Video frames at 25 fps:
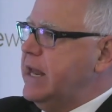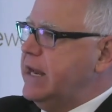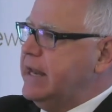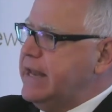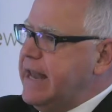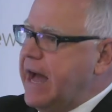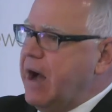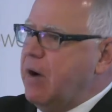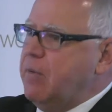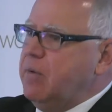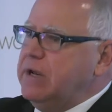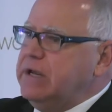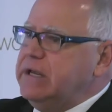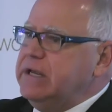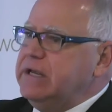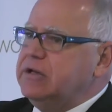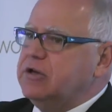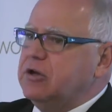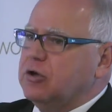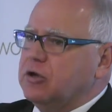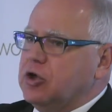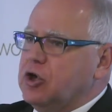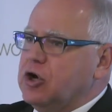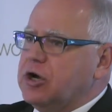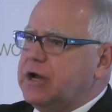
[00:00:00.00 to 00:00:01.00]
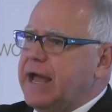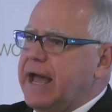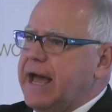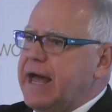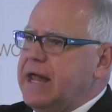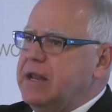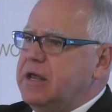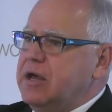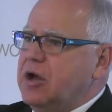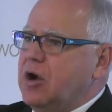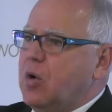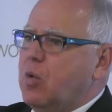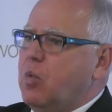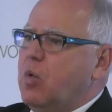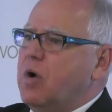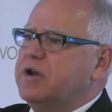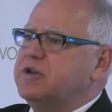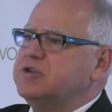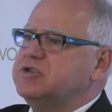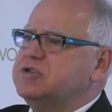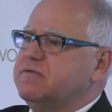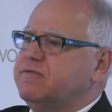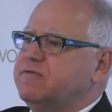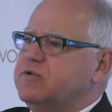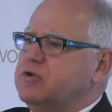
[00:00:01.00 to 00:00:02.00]
Now we need to look at what
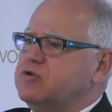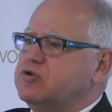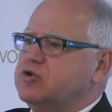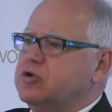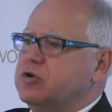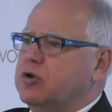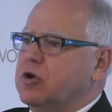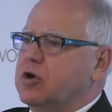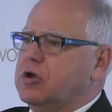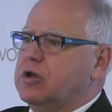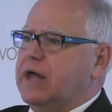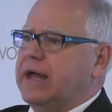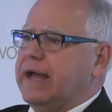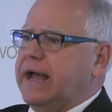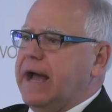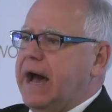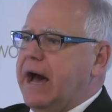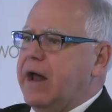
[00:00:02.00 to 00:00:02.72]
does the future look like?